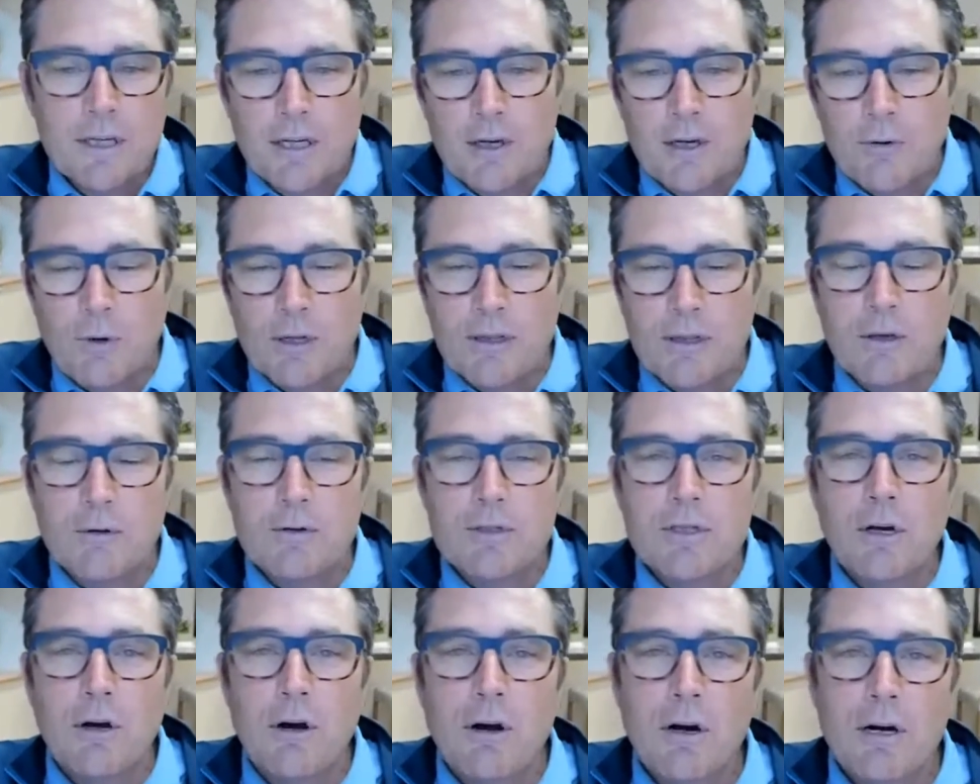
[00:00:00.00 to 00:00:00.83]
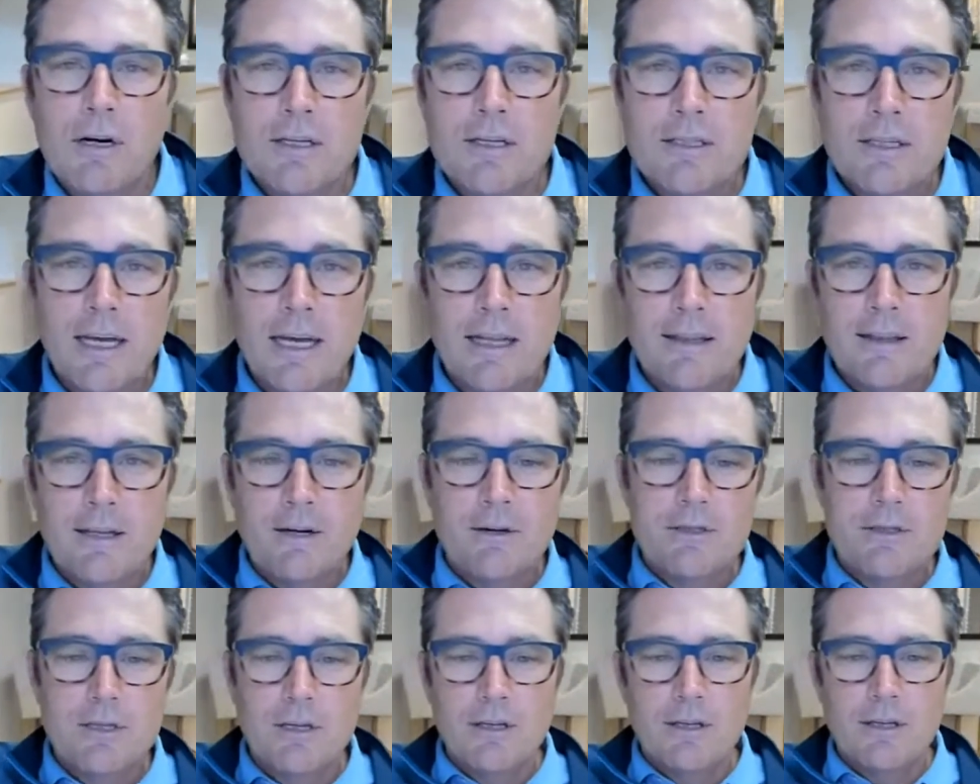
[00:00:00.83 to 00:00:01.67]
what those are is that
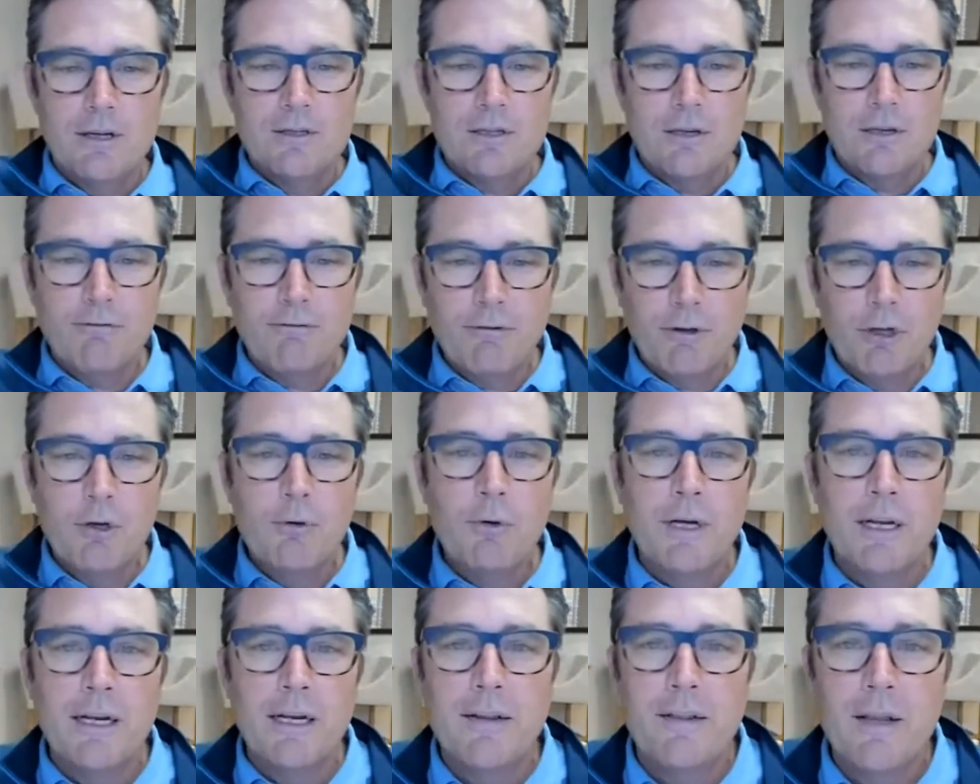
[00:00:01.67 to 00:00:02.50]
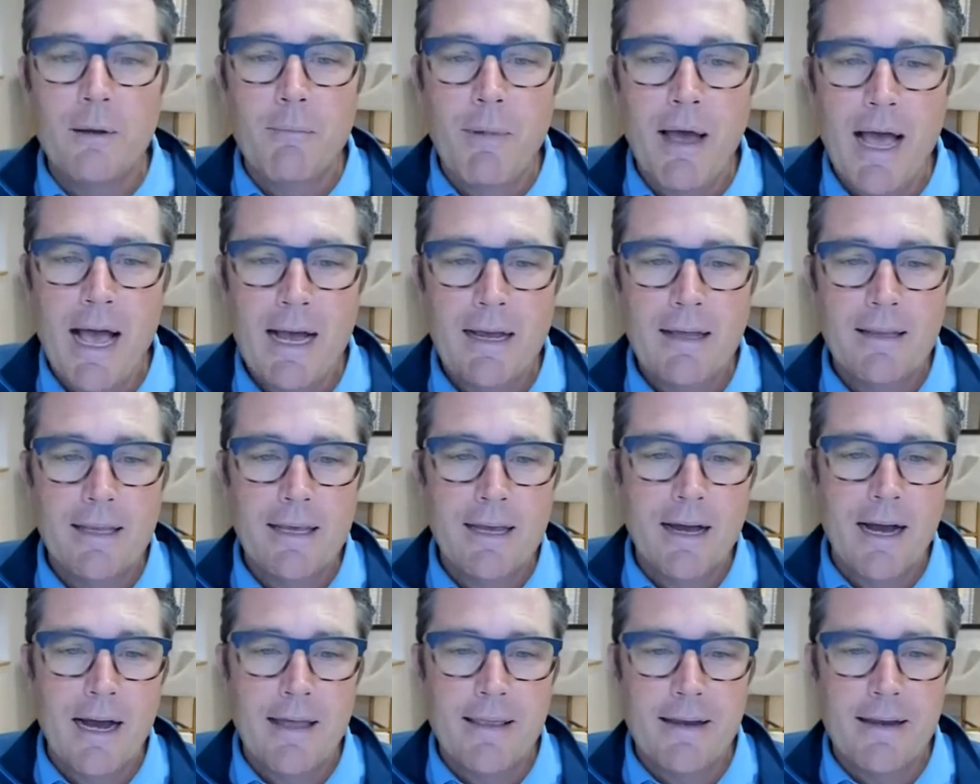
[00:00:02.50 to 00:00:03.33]
there's a fluid in the back of the
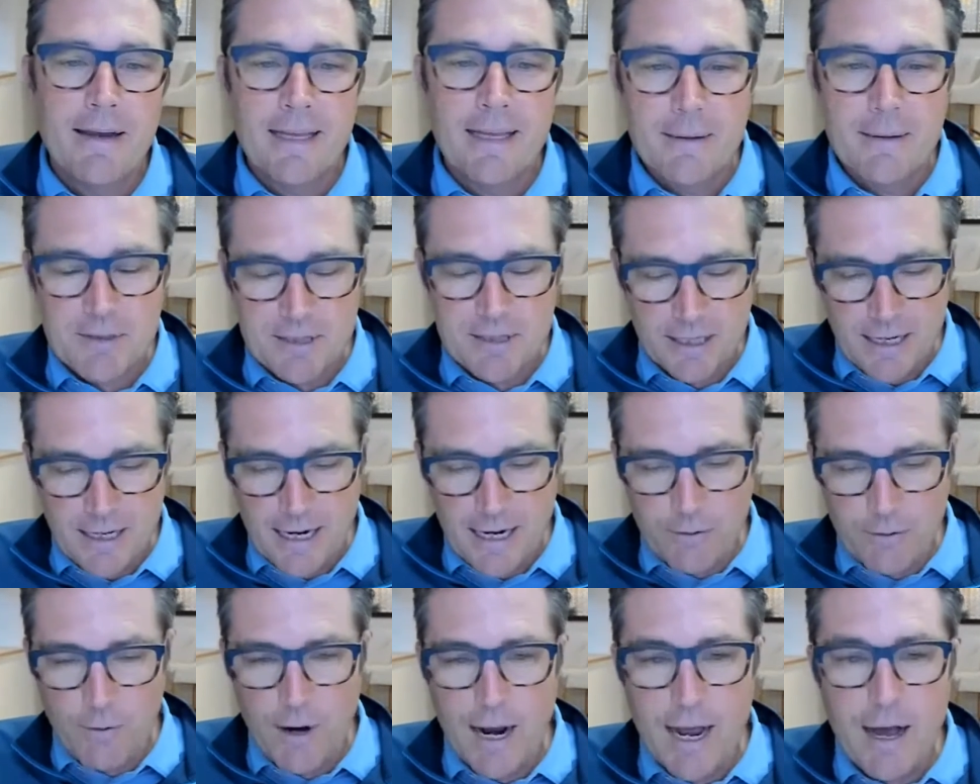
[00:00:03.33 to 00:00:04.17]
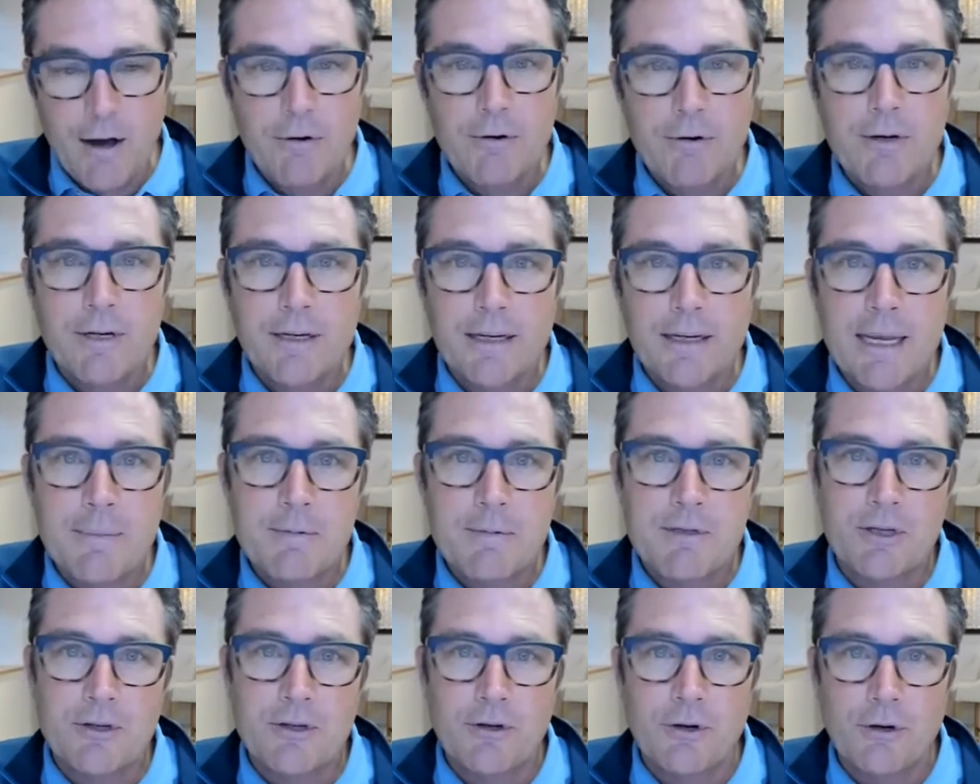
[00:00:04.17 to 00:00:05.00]
eye that keeps the eye round and keeps
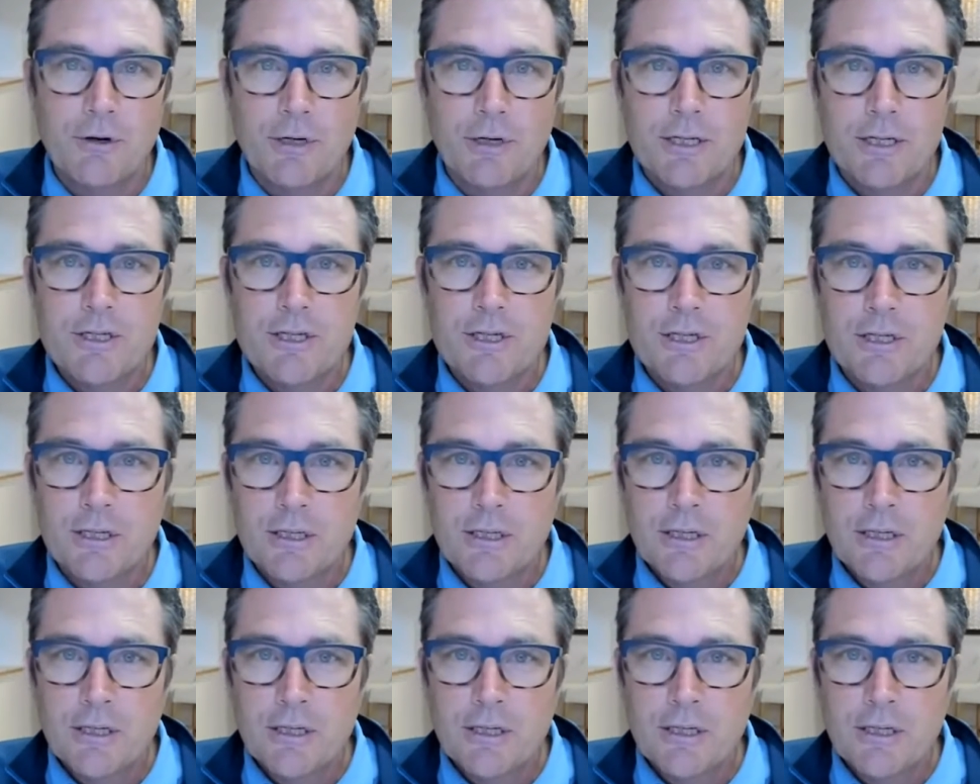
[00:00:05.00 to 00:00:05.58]
it nourished,